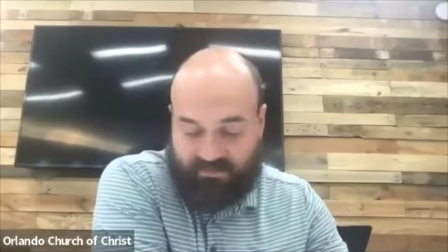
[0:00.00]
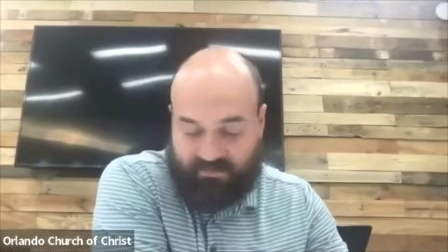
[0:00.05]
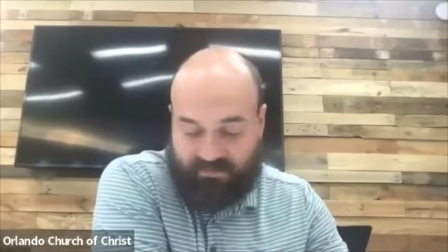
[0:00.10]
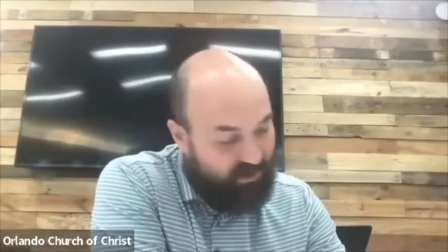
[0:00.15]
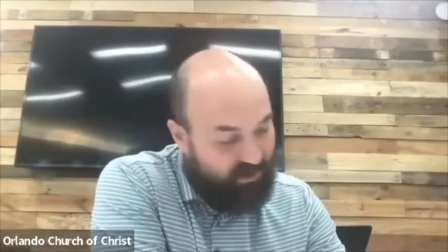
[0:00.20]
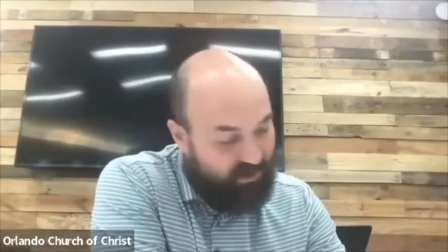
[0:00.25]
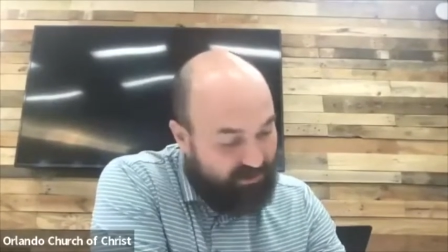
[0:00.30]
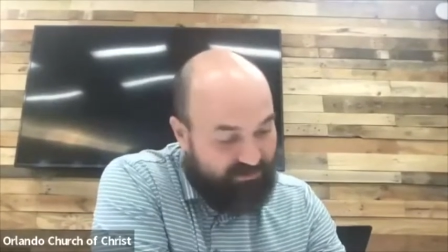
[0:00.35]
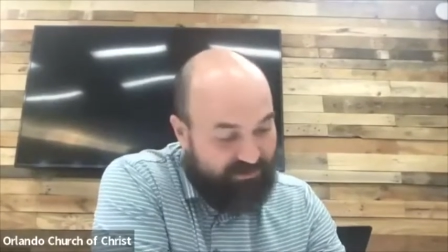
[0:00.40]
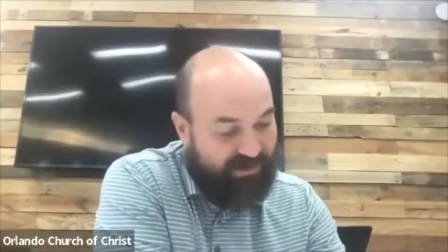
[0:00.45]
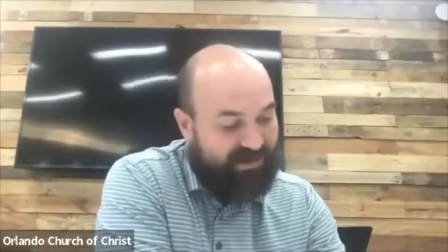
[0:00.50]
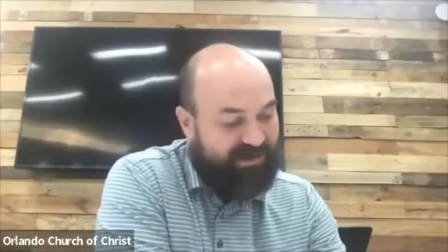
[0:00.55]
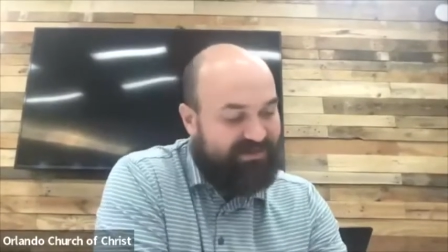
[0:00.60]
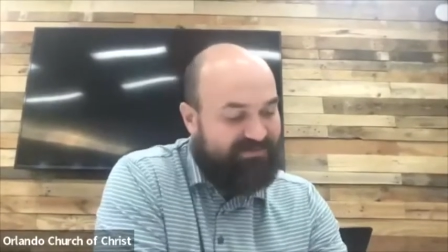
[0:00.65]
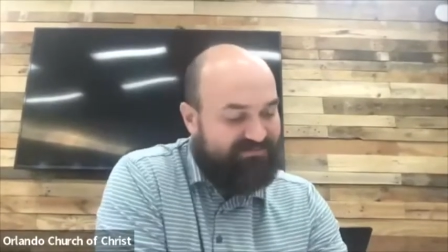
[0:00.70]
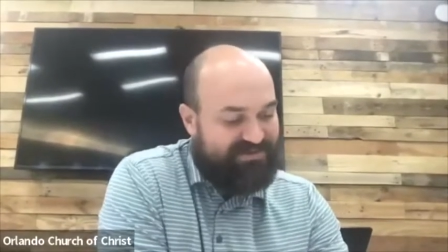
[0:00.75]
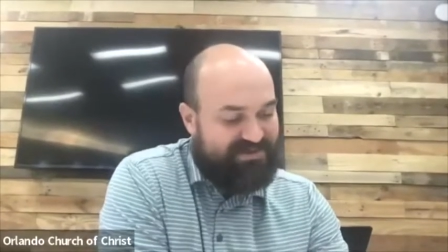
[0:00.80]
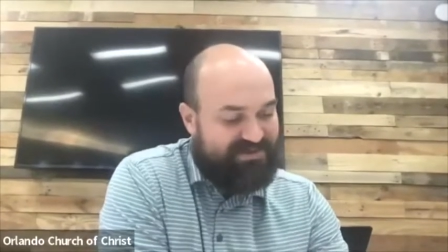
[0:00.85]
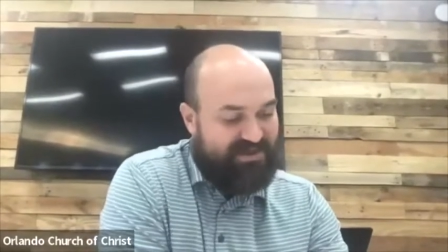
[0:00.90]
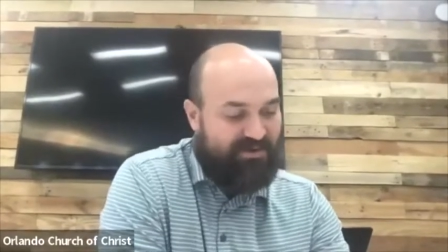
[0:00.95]
all right.
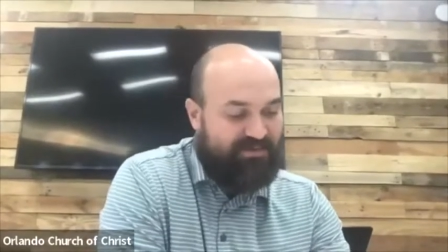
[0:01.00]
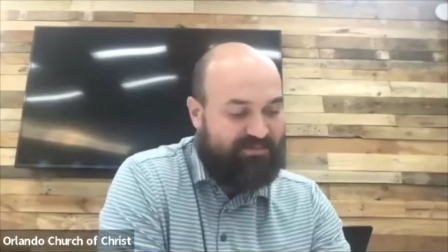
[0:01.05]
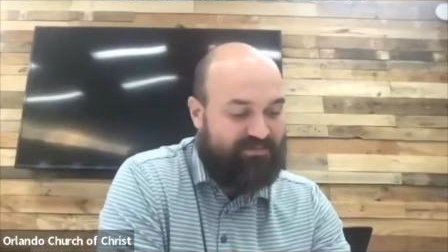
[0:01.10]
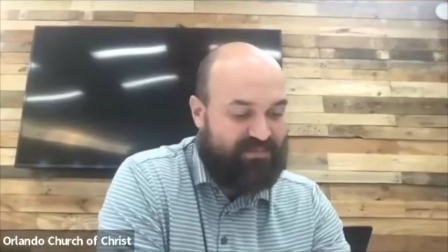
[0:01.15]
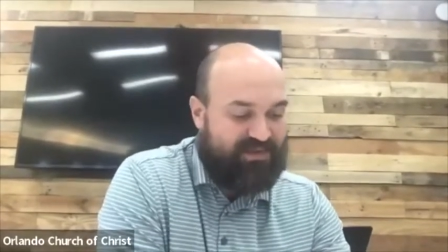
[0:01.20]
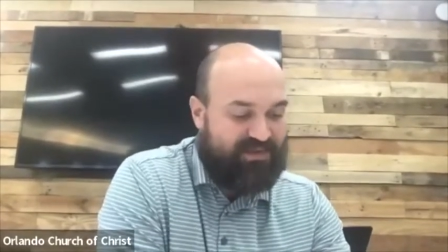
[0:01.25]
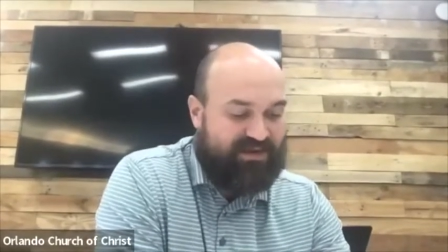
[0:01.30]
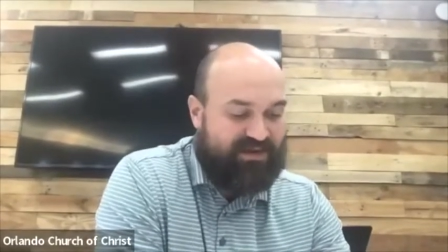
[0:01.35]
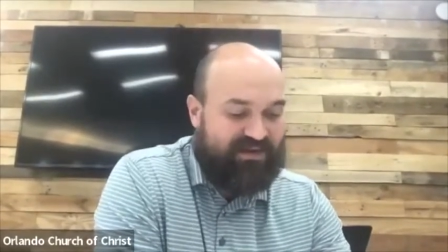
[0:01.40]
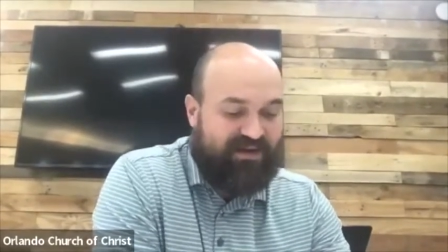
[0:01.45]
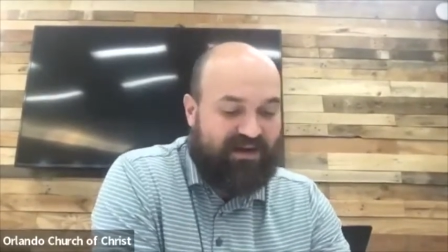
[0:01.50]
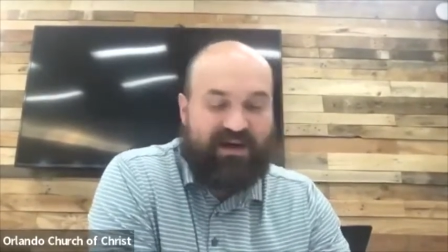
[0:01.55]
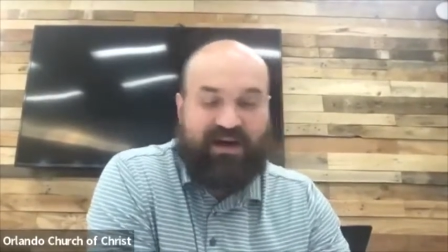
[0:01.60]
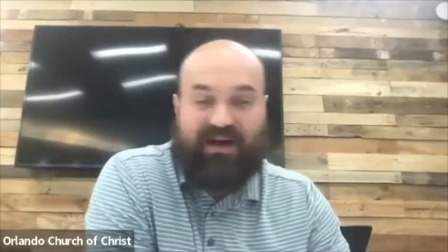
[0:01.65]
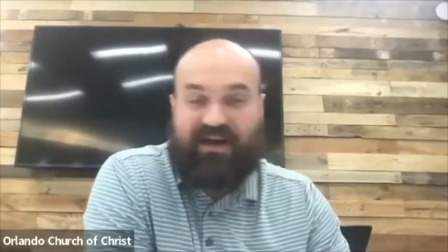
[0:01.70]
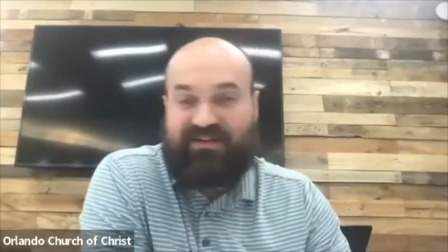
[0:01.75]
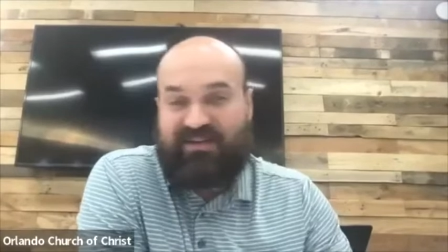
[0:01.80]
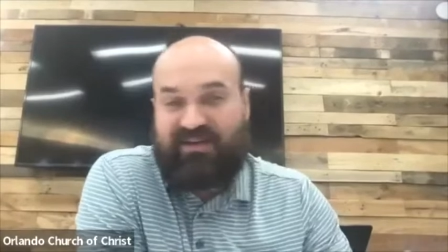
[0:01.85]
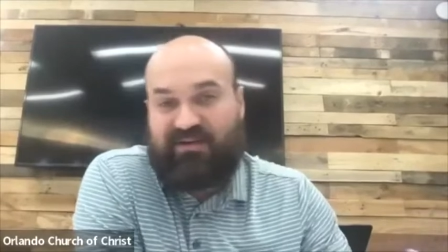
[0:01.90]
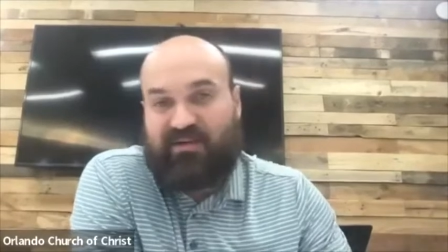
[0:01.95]
So uh,
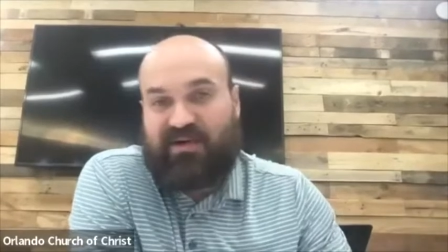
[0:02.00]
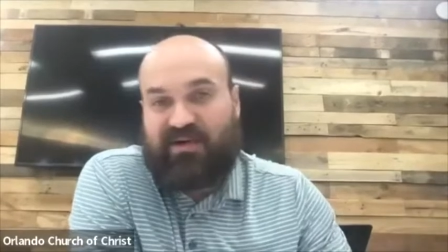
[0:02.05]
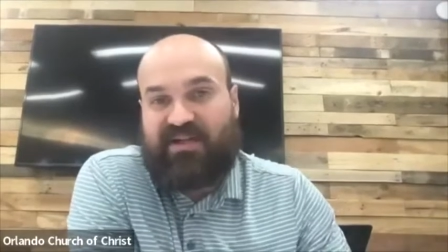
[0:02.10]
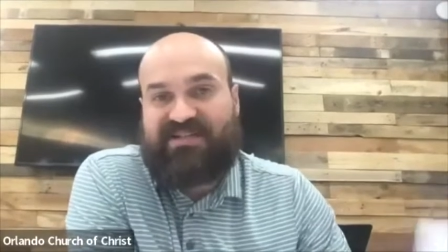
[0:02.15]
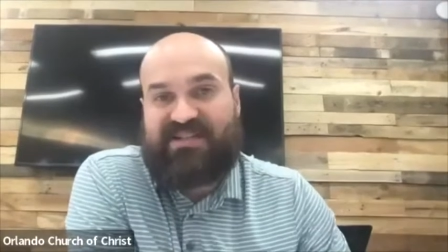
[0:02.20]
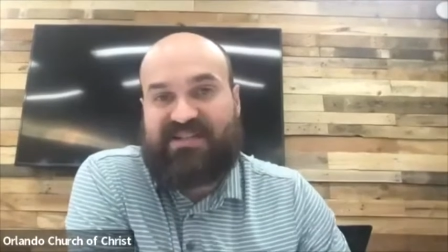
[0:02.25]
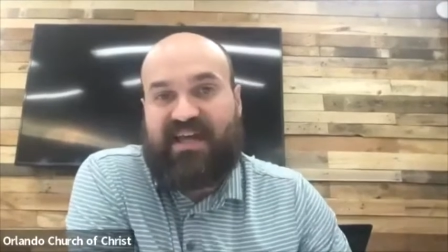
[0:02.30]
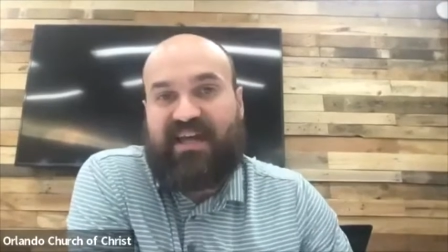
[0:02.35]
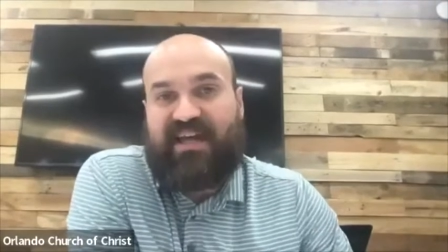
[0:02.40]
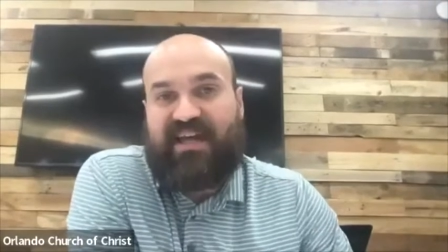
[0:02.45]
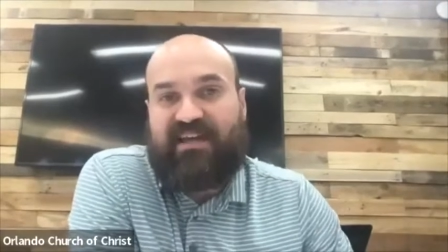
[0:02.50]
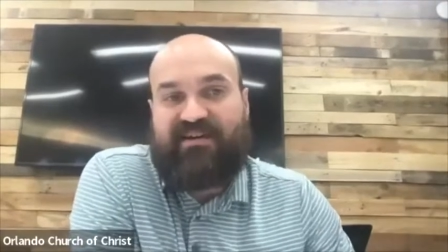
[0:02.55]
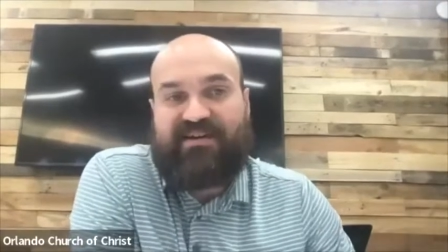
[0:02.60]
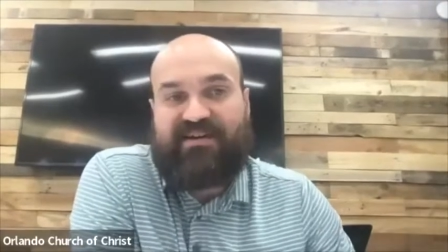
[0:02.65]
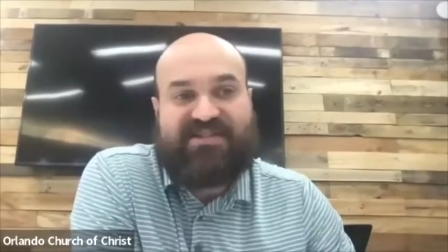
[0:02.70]
I think what he's saying here